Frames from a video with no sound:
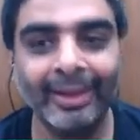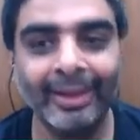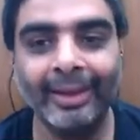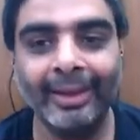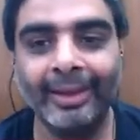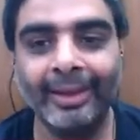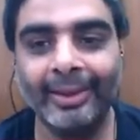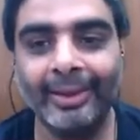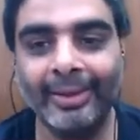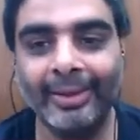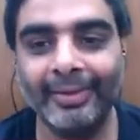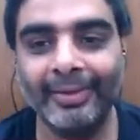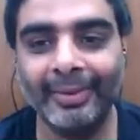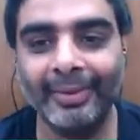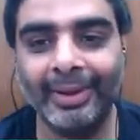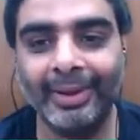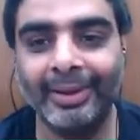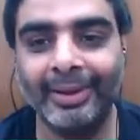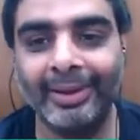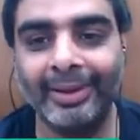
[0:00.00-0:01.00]
Hello,
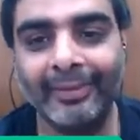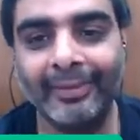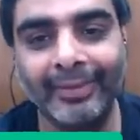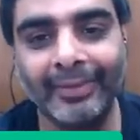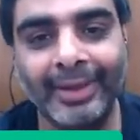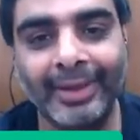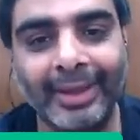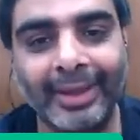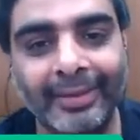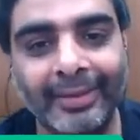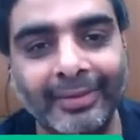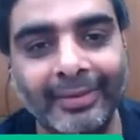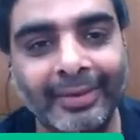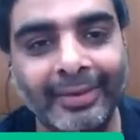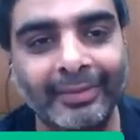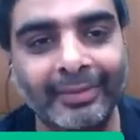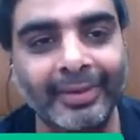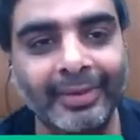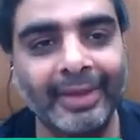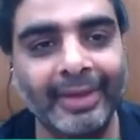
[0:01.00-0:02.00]
everyone. We have
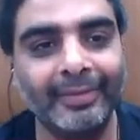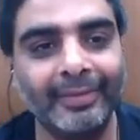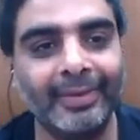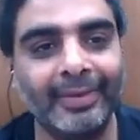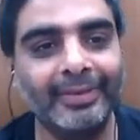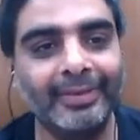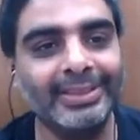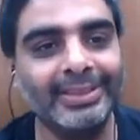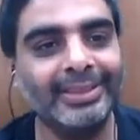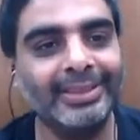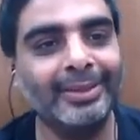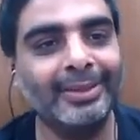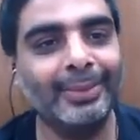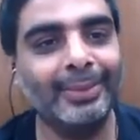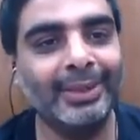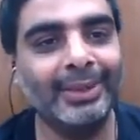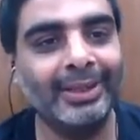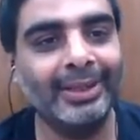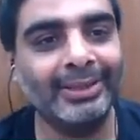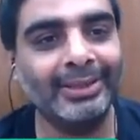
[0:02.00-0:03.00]
Ravi sir
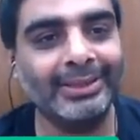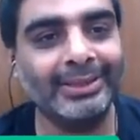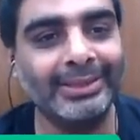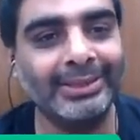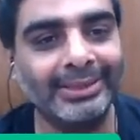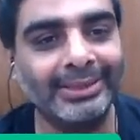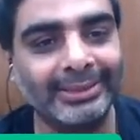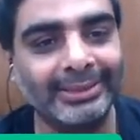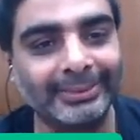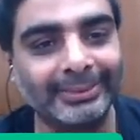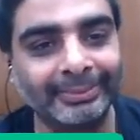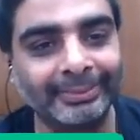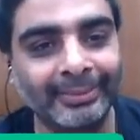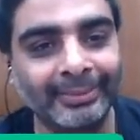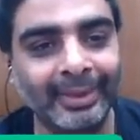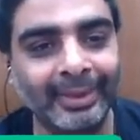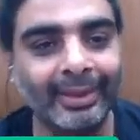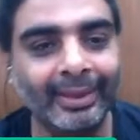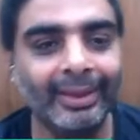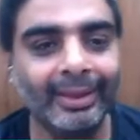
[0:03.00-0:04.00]
with us. He's a
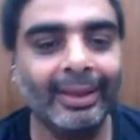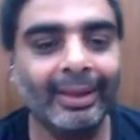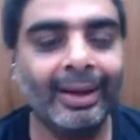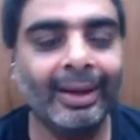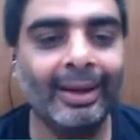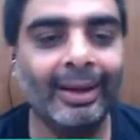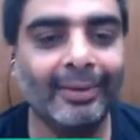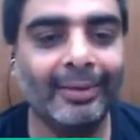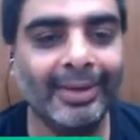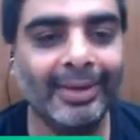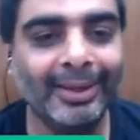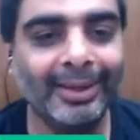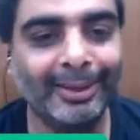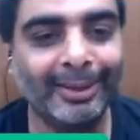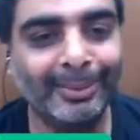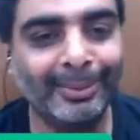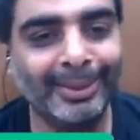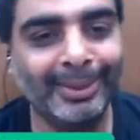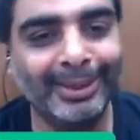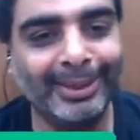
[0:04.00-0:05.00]
Harvard
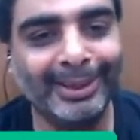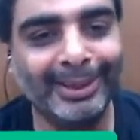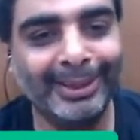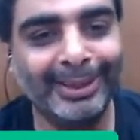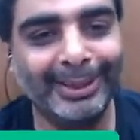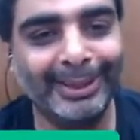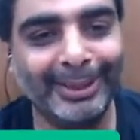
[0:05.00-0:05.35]
alumni,